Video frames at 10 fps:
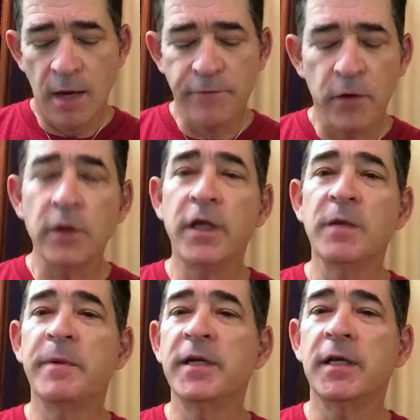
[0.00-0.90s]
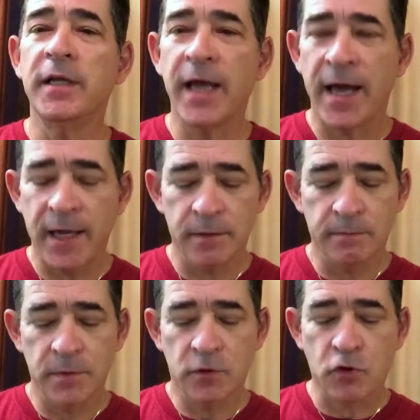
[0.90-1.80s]
If you're looking particularly at
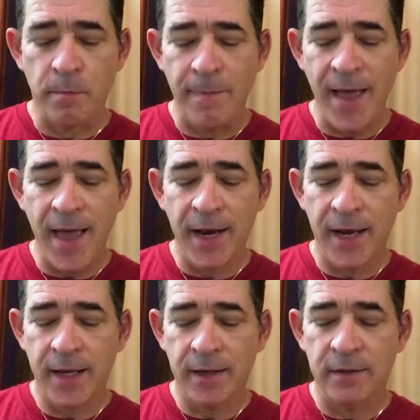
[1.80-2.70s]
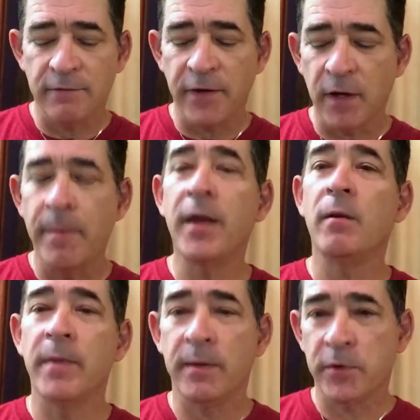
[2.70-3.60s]
traumatic
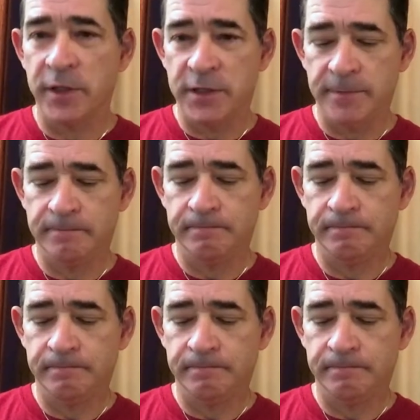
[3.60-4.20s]
developmental memories